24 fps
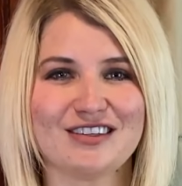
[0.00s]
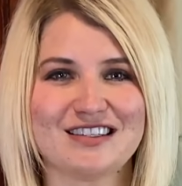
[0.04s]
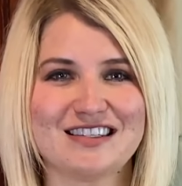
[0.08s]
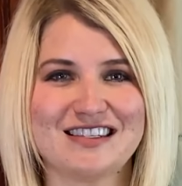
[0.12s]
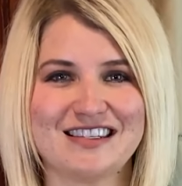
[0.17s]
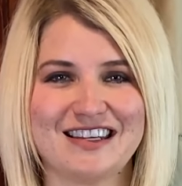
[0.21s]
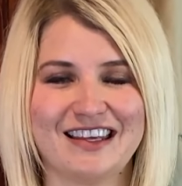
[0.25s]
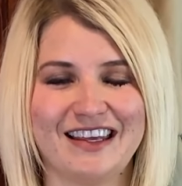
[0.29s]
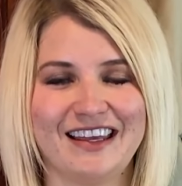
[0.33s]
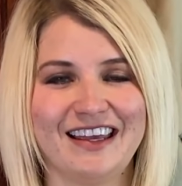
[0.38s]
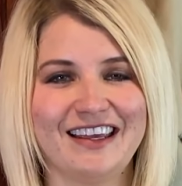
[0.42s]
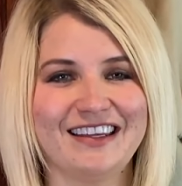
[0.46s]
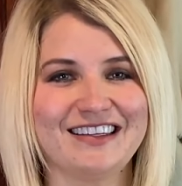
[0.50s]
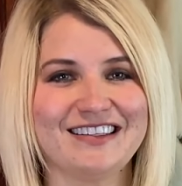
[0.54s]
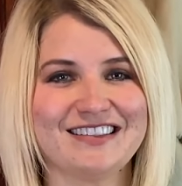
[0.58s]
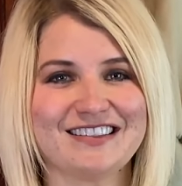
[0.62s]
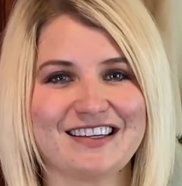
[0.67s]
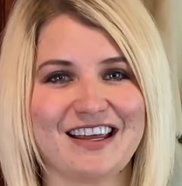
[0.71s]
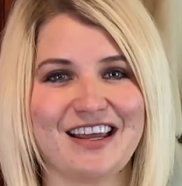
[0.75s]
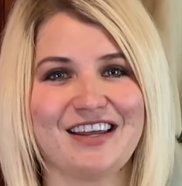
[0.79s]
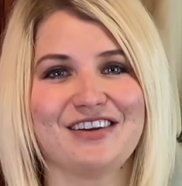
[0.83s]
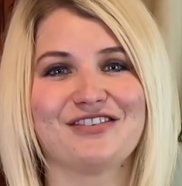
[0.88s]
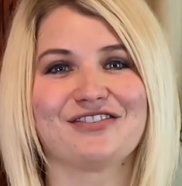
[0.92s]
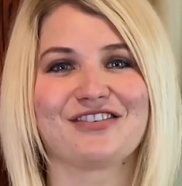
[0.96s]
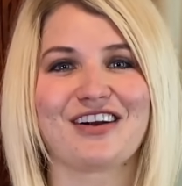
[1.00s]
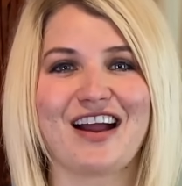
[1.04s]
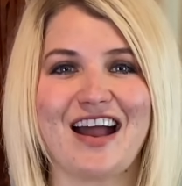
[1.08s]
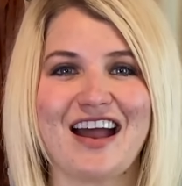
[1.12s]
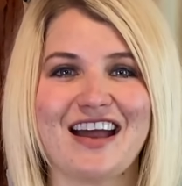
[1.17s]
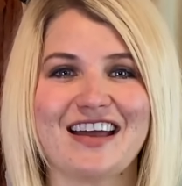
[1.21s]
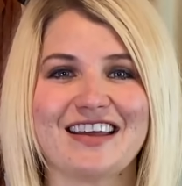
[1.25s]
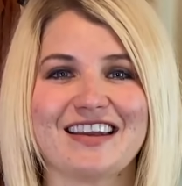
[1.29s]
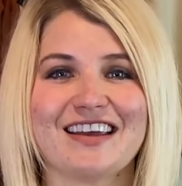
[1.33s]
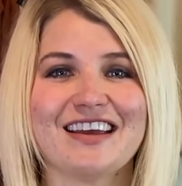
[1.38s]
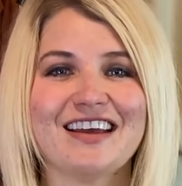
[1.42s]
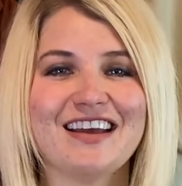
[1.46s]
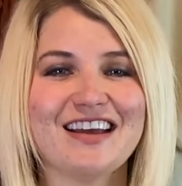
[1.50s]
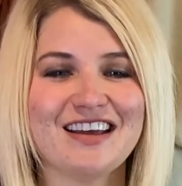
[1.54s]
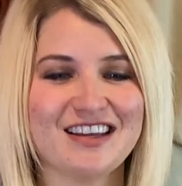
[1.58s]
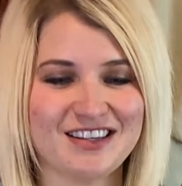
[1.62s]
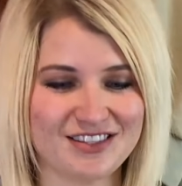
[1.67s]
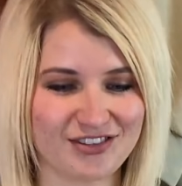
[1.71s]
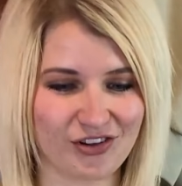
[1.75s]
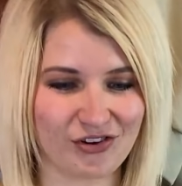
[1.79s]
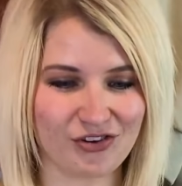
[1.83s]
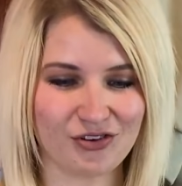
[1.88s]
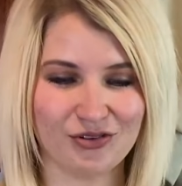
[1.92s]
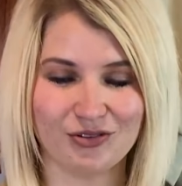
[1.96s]
skinned and red.
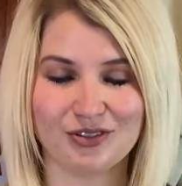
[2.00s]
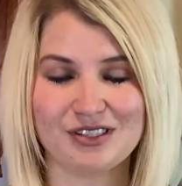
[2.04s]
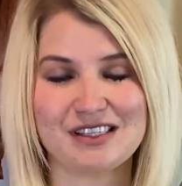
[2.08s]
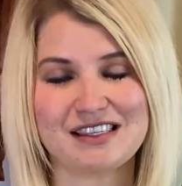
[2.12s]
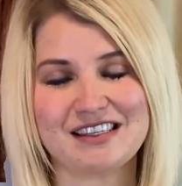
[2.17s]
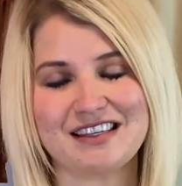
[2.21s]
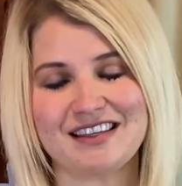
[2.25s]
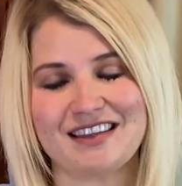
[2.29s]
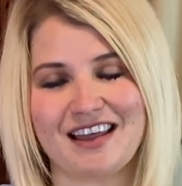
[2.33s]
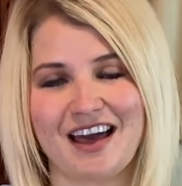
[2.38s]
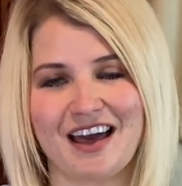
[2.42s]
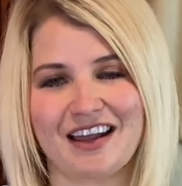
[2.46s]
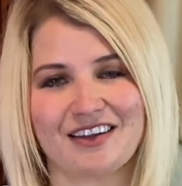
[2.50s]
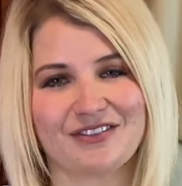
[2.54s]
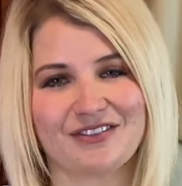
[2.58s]
So you will see that